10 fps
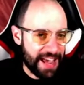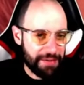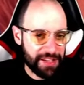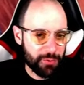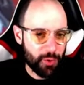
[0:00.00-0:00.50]

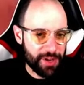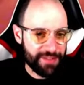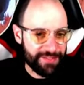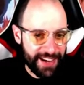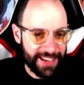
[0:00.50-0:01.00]
everything is
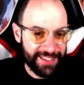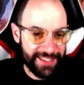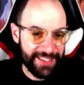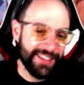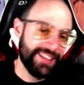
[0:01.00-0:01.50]
working
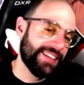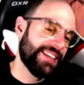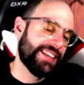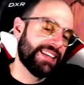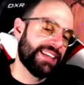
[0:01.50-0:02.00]
fine.
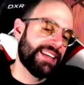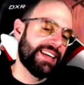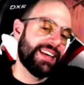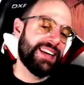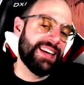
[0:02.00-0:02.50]

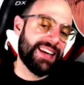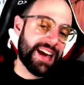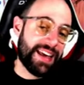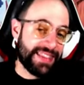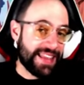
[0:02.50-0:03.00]

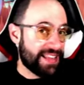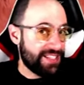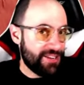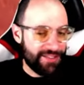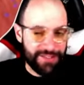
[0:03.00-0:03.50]
And that's
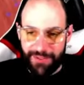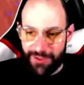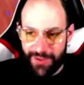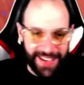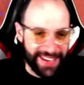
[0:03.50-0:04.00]
enough
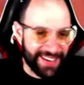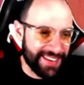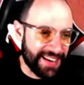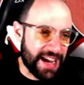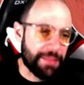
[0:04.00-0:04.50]
for today.
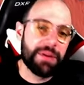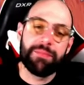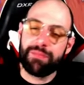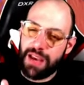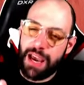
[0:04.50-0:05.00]
I
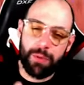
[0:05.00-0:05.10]
mean, I